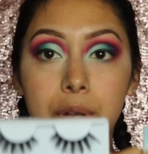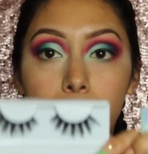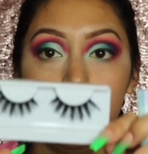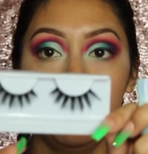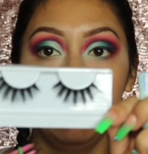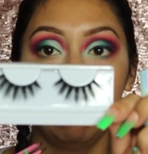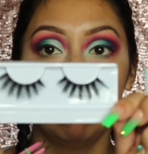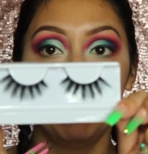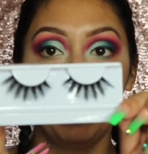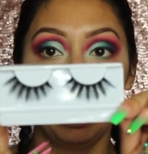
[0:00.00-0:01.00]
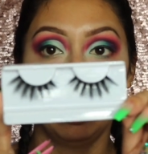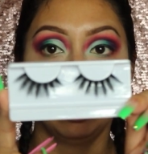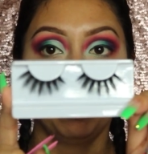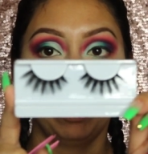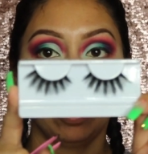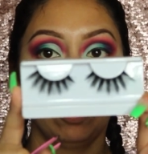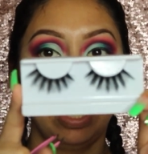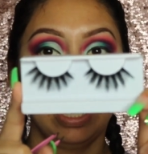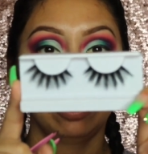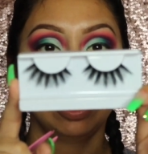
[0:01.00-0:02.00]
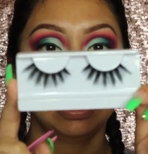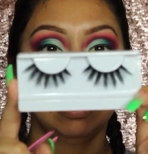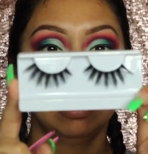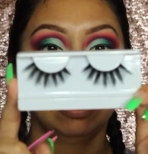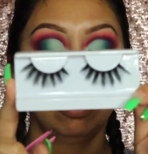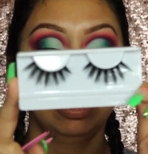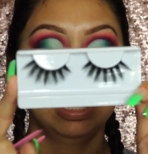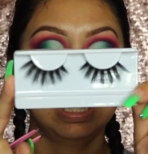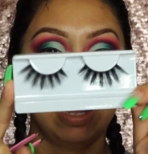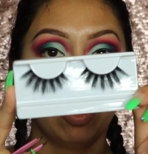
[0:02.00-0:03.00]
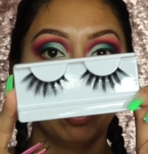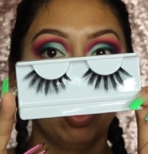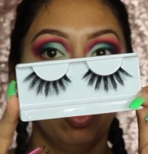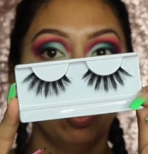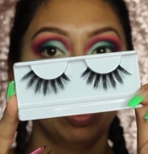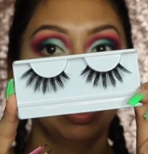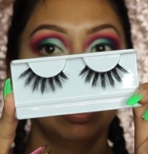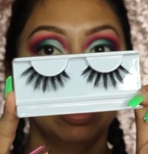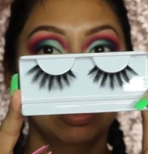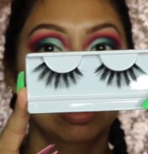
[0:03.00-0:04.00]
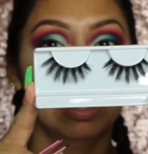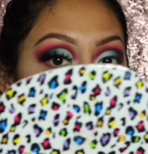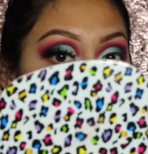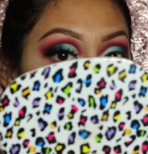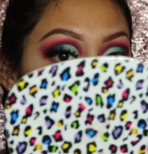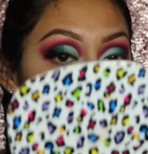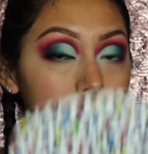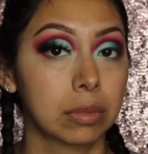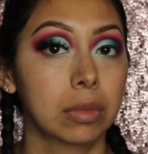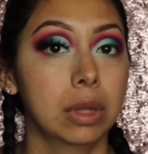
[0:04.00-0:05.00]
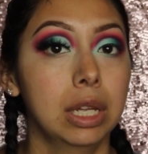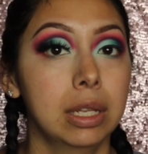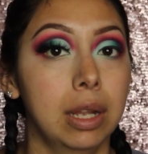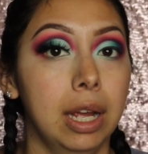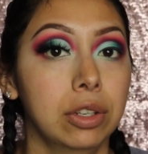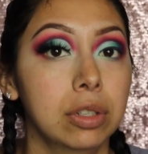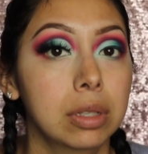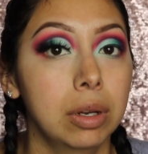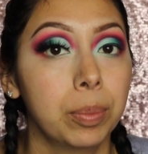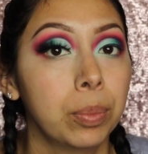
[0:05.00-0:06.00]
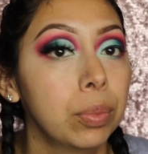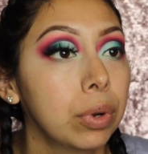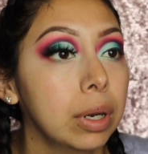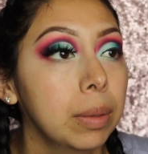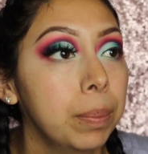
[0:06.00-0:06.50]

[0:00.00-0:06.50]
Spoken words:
be wearing are by Pearl Lashes, and these are in the style Core. These lashes are pretty